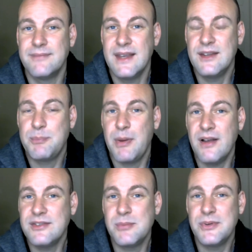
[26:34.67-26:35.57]
It's
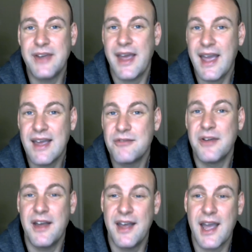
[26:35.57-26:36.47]
possible to have
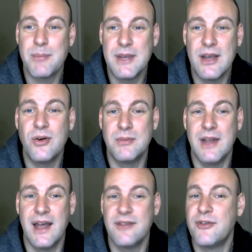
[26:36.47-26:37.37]
a happy home
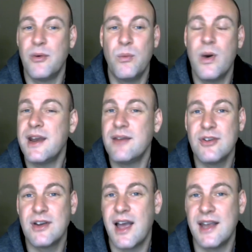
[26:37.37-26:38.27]
life,
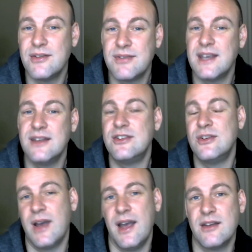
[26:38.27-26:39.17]
whatever kind of kids
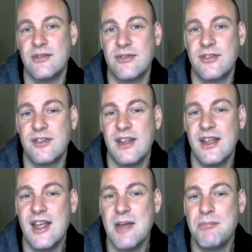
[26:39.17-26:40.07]
you have,
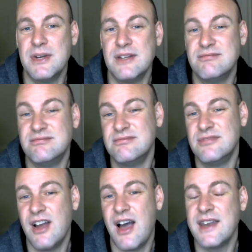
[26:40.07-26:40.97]
but
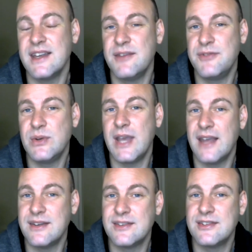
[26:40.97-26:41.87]
not if you
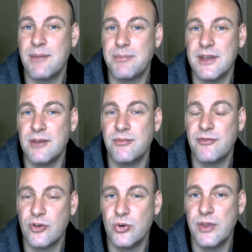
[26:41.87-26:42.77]
can't accept them
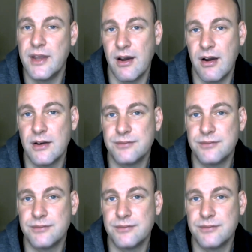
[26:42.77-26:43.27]
for who they are.